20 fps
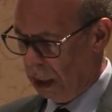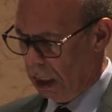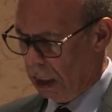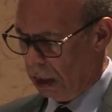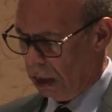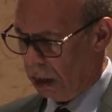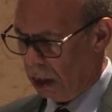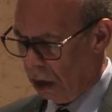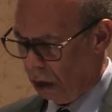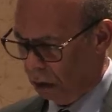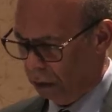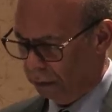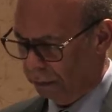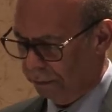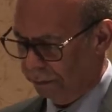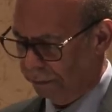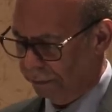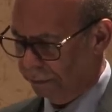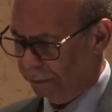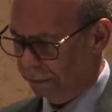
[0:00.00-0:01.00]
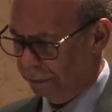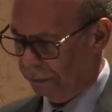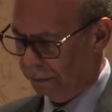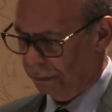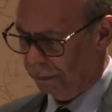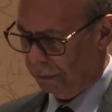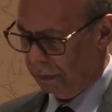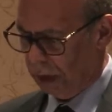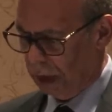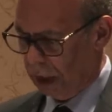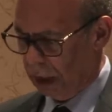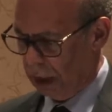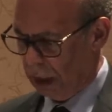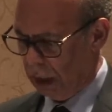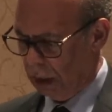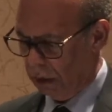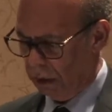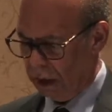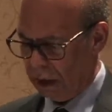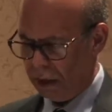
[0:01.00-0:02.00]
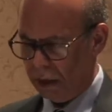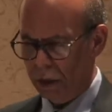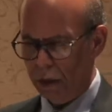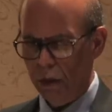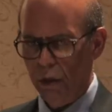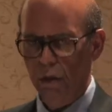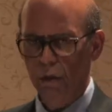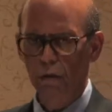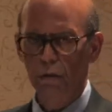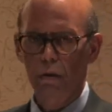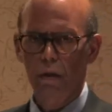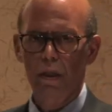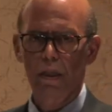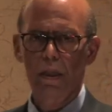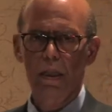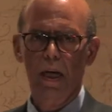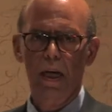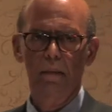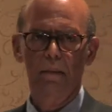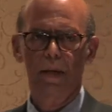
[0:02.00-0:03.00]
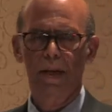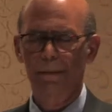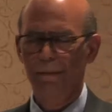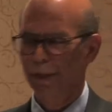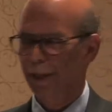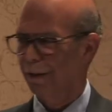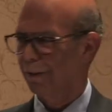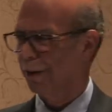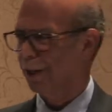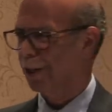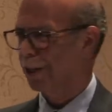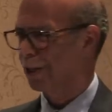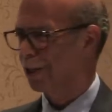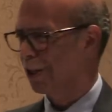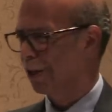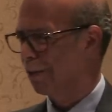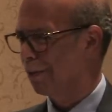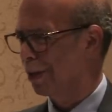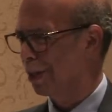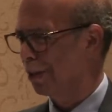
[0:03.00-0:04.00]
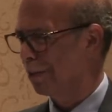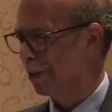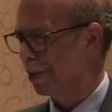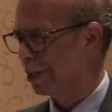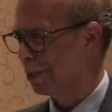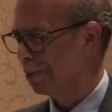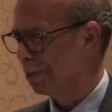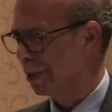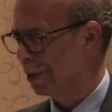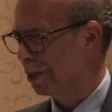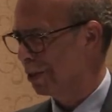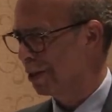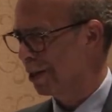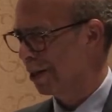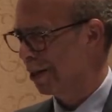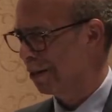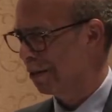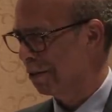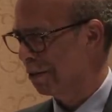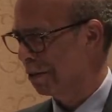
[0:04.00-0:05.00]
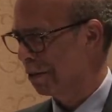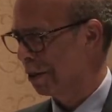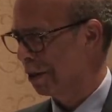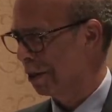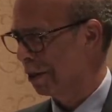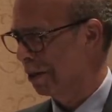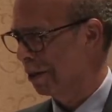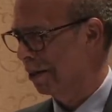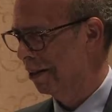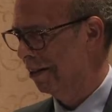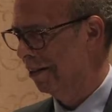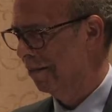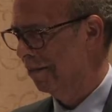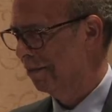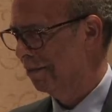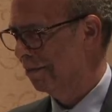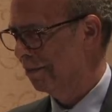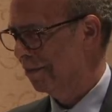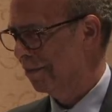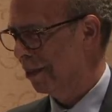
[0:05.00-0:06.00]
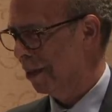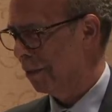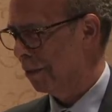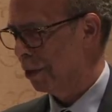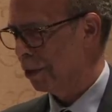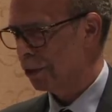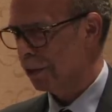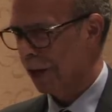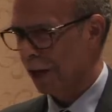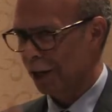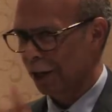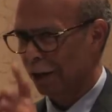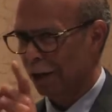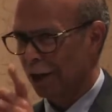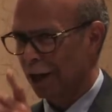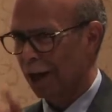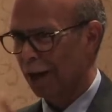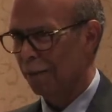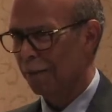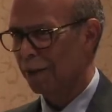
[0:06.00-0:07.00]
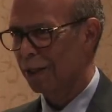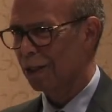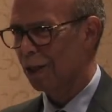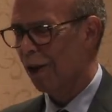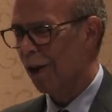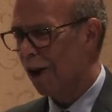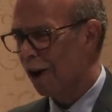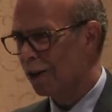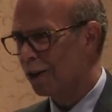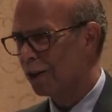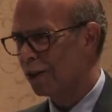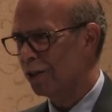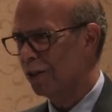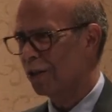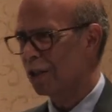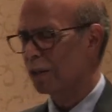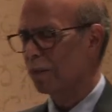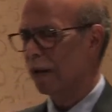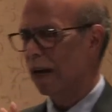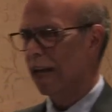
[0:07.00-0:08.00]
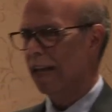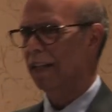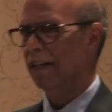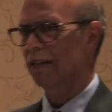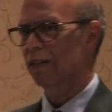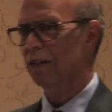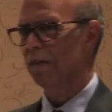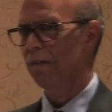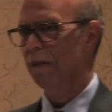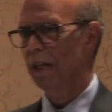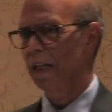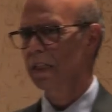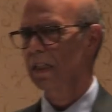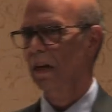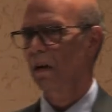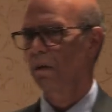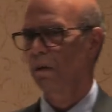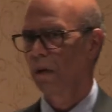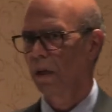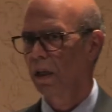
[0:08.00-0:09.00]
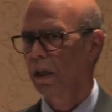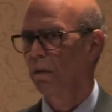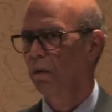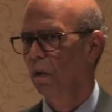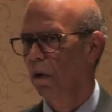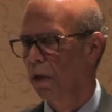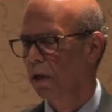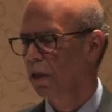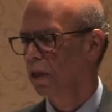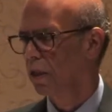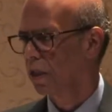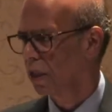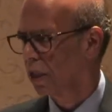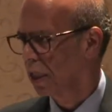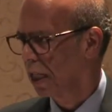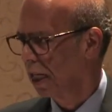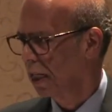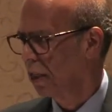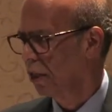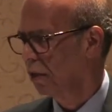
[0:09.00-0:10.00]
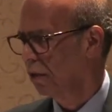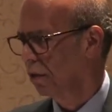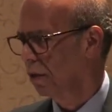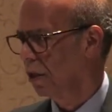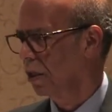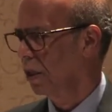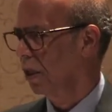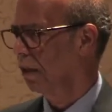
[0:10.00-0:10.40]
So, you know, it's the usual assignment. I'm getting ready to start reading my speech now, okay? I'm going to try to look up. It's hard to do this, but had, there are some things I really wanted to say to you this